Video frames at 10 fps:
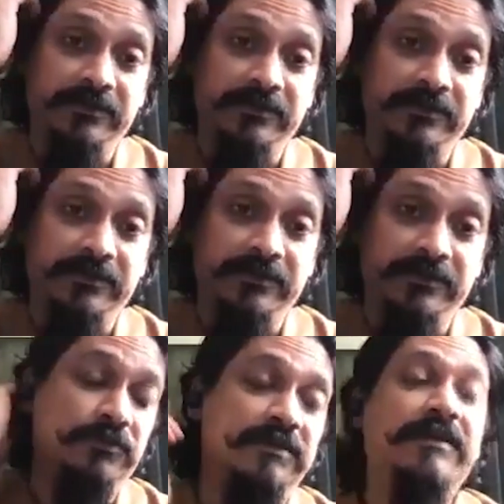you know to,
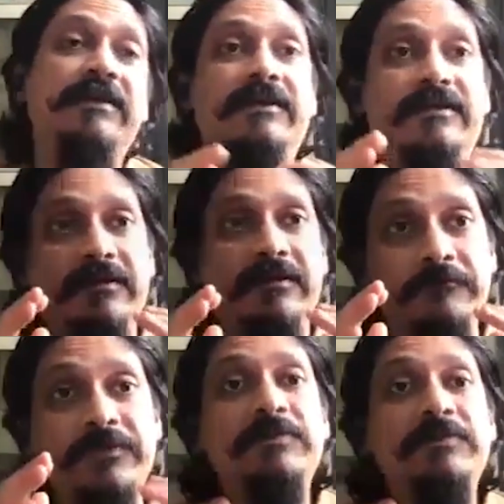to work
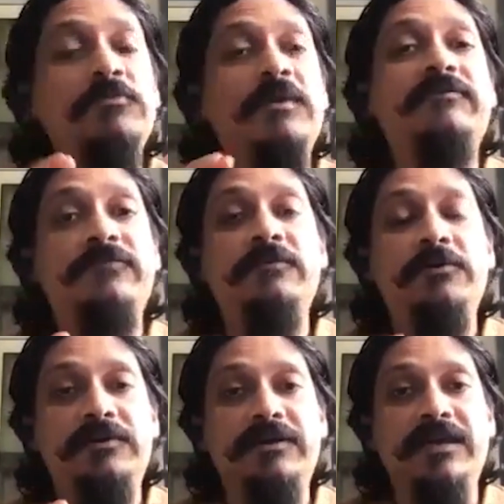uh, being more mindful about
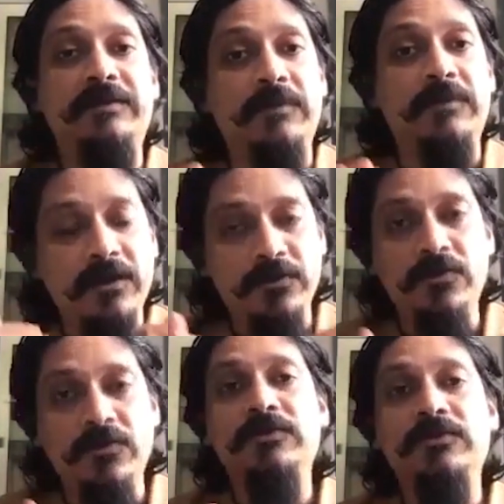time our own
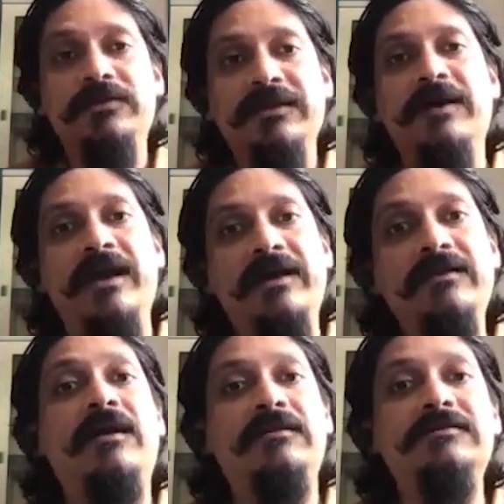time and
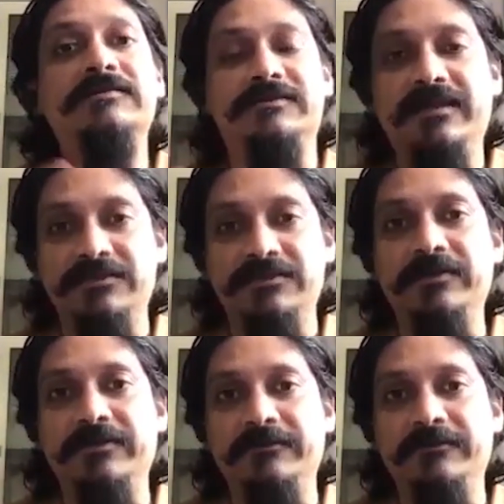others as well